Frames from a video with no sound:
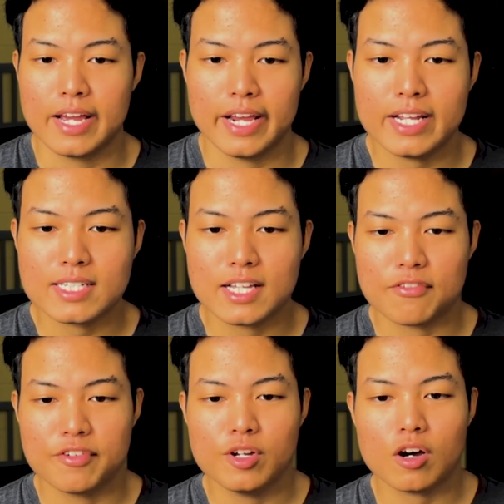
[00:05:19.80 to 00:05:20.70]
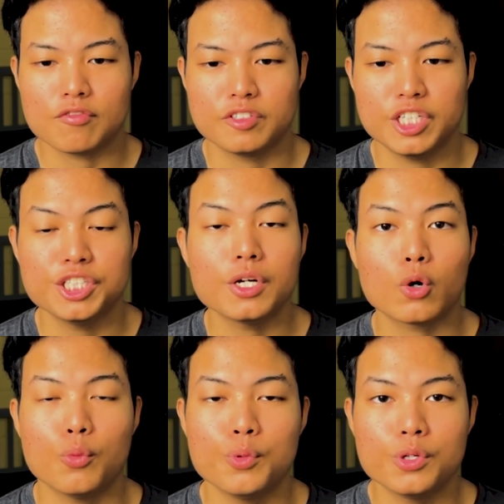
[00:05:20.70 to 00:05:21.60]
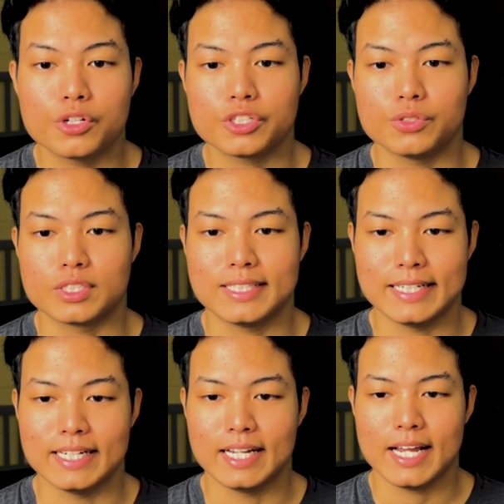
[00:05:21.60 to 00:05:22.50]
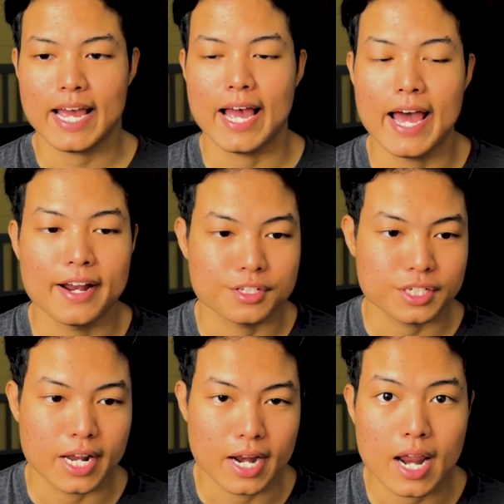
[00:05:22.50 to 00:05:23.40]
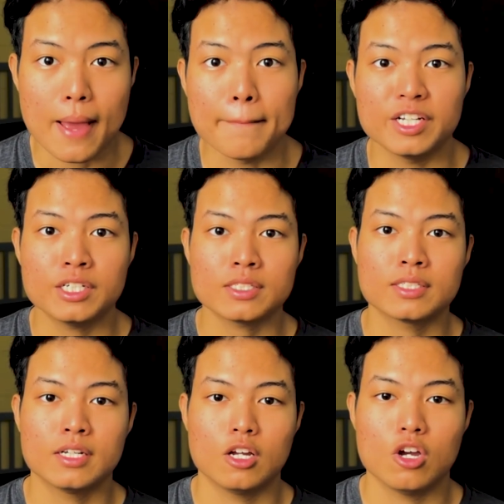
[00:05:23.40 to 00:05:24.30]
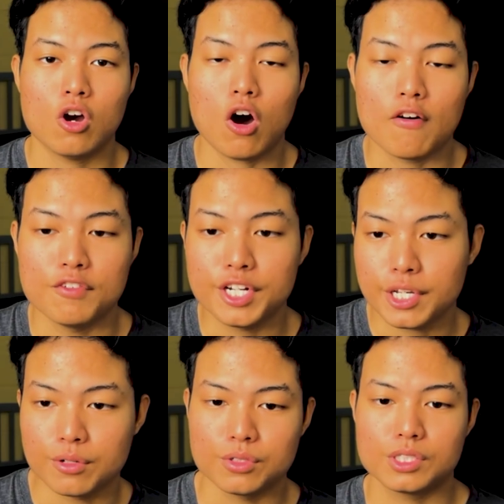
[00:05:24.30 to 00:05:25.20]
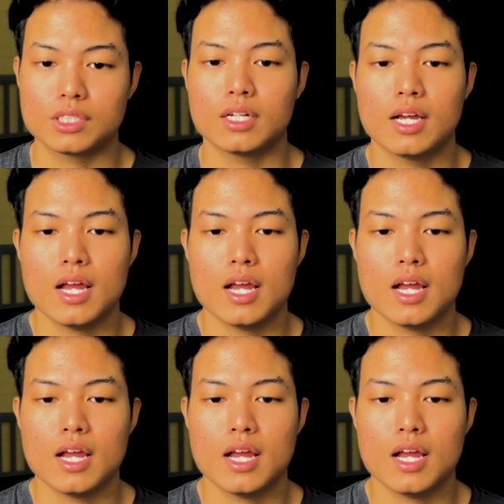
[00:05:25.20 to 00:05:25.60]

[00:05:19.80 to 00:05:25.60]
It is the field of teaching computers to see and understand images or videos.